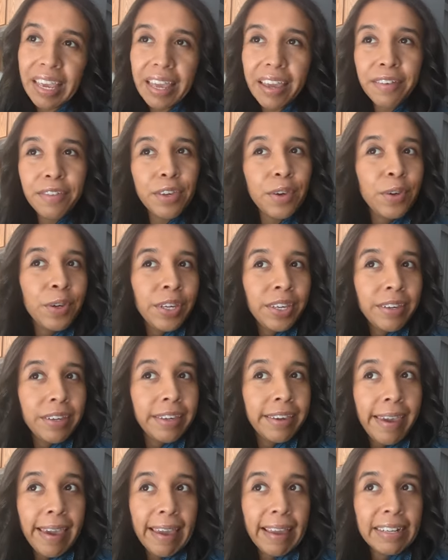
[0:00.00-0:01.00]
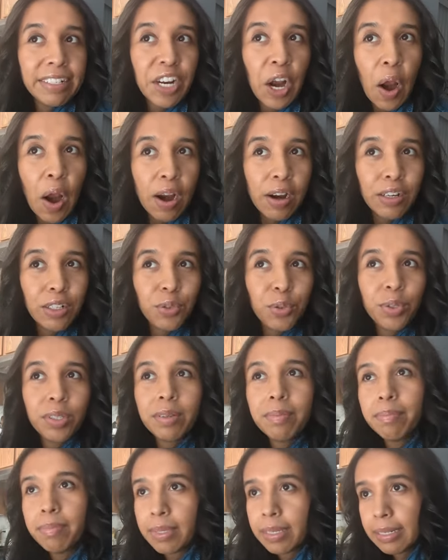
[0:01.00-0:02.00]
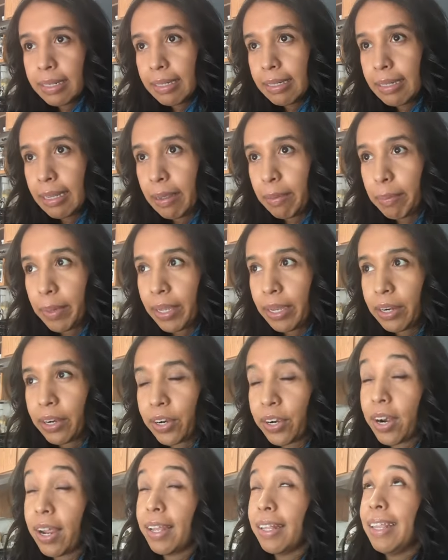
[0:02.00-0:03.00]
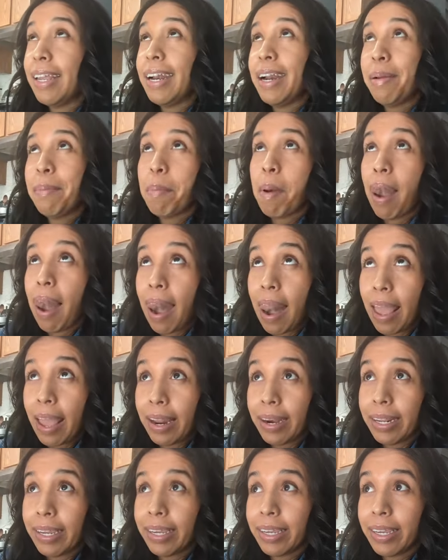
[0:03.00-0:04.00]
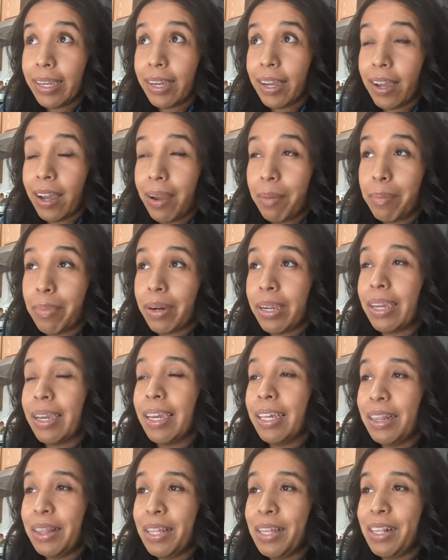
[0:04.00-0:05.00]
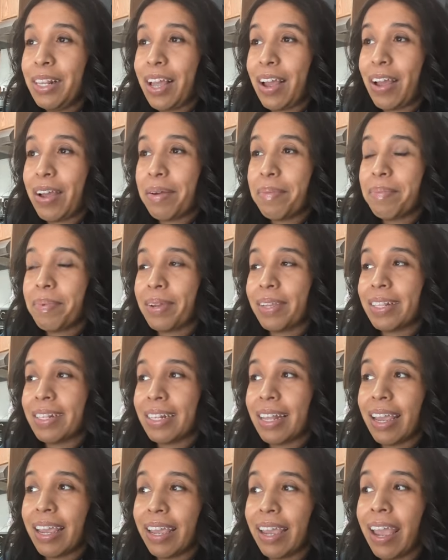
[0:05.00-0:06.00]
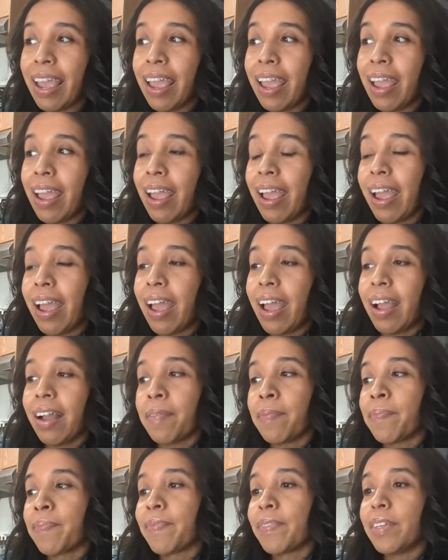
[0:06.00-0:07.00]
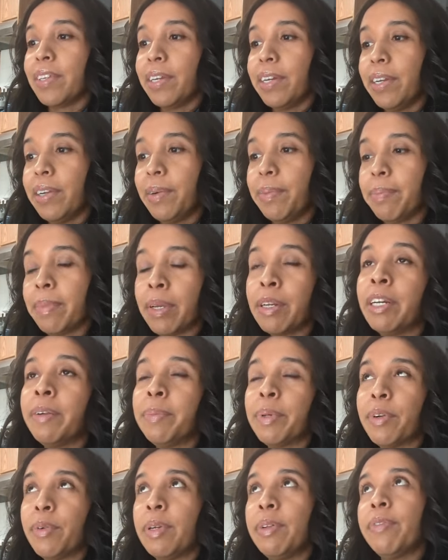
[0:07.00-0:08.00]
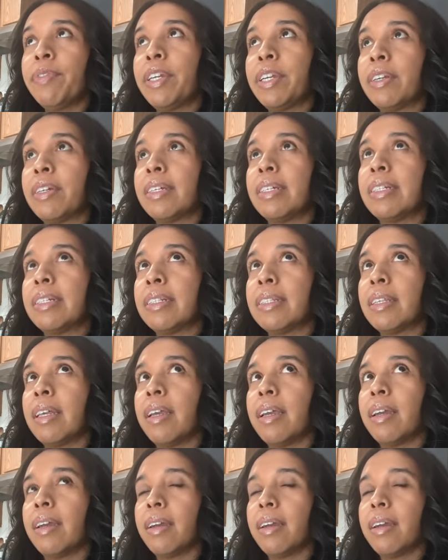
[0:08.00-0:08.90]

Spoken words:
if you get charged with a misdemeanor, not that I'm planning on breaking the law, but it's like, my number one fear is